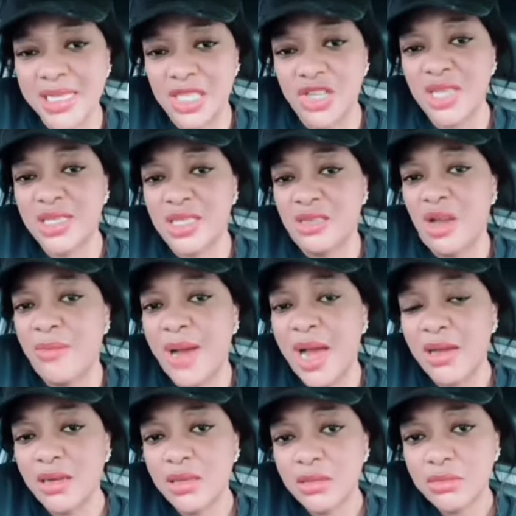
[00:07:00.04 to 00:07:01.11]
Johnson
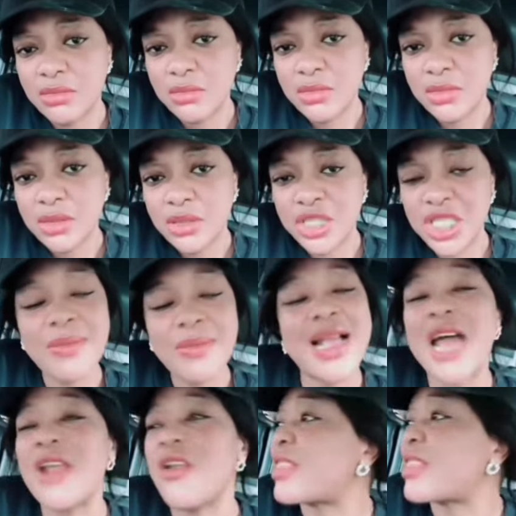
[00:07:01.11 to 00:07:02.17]
number. She said, I
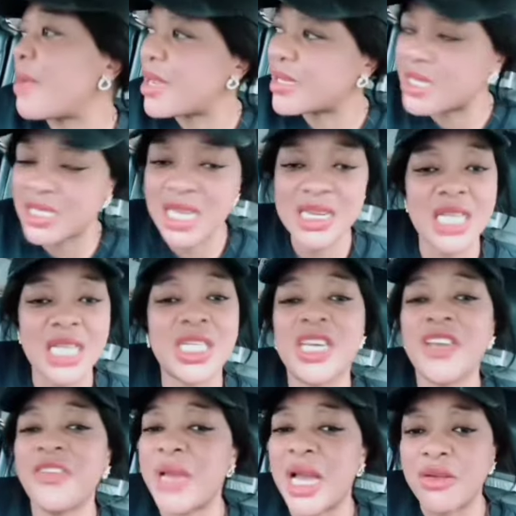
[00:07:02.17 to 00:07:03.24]
cannot tell Mercy, say, now she
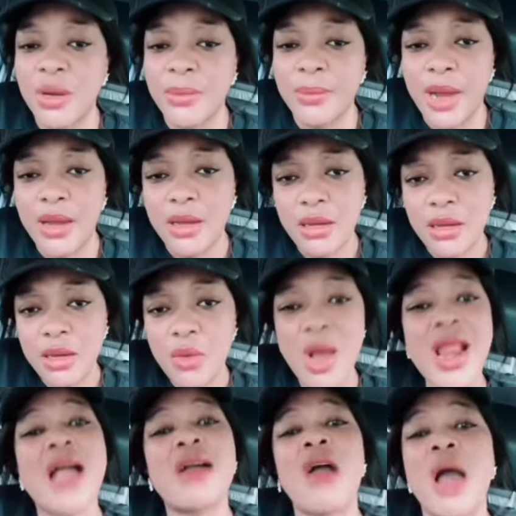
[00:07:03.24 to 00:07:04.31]
give me a number.
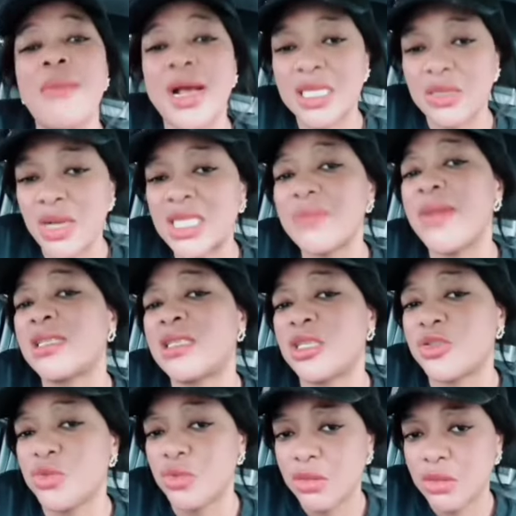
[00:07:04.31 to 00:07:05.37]
When I call Mercy, what did Mercy
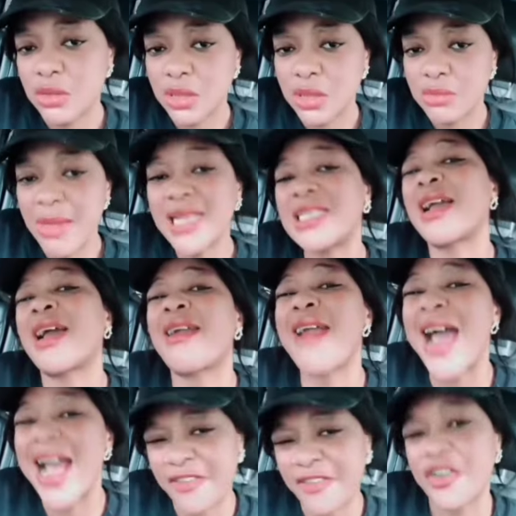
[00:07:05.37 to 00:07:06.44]
do? Mercy
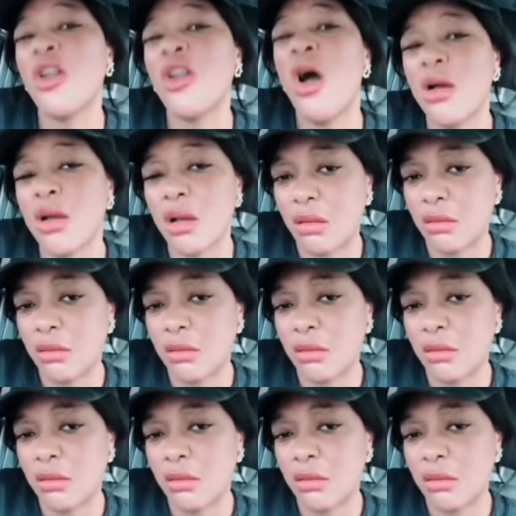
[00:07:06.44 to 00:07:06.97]
cried for long.